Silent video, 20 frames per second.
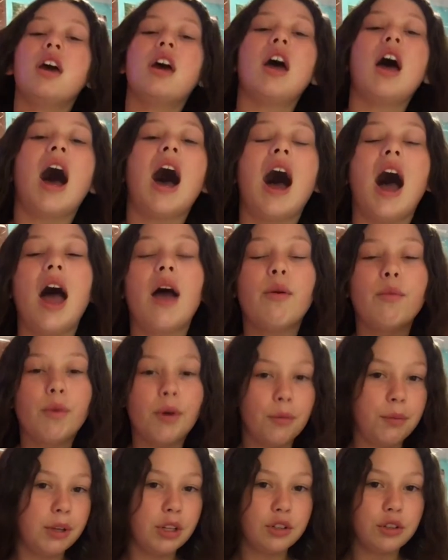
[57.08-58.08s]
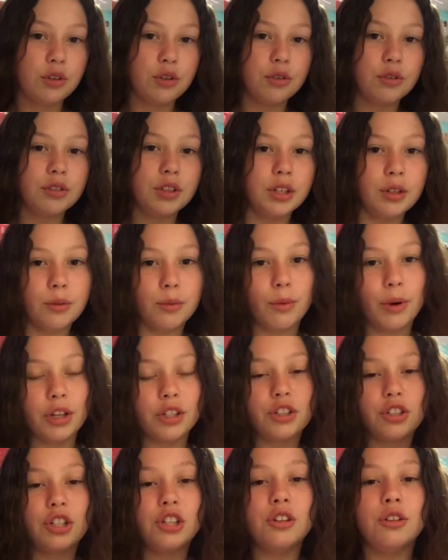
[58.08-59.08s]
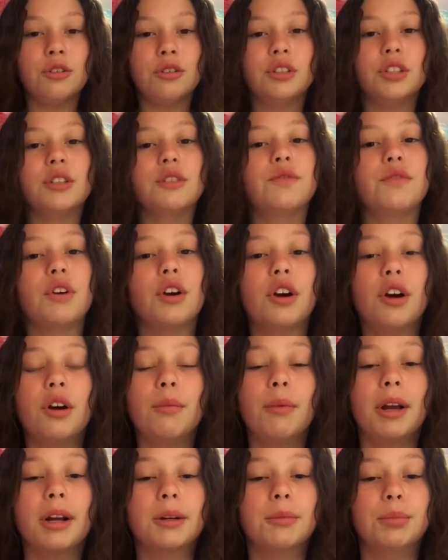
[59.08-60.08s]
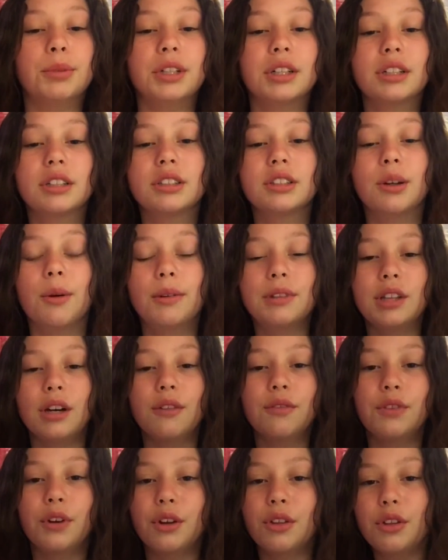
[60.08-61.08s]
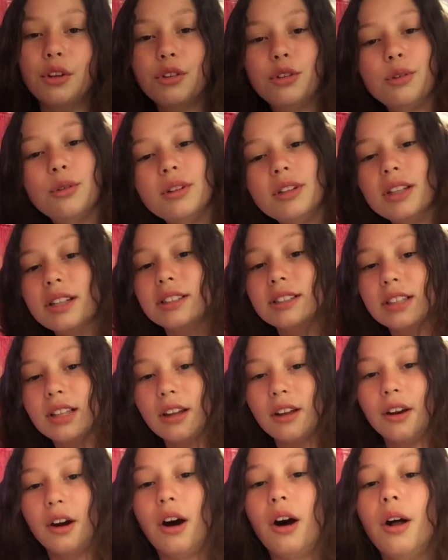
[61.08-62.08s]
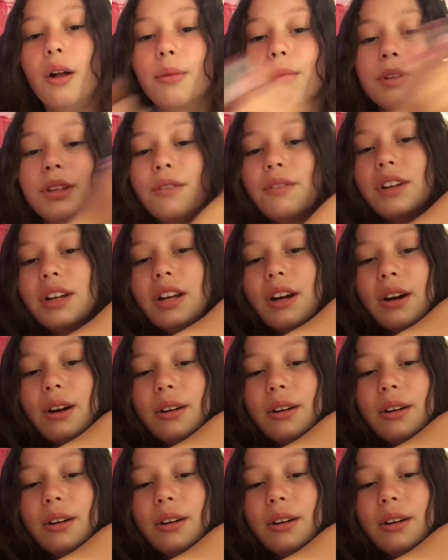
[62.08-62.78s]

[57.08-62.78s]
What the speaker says: I will be choosing what she uses for her makeup look. So without further ado, let's get on with the video.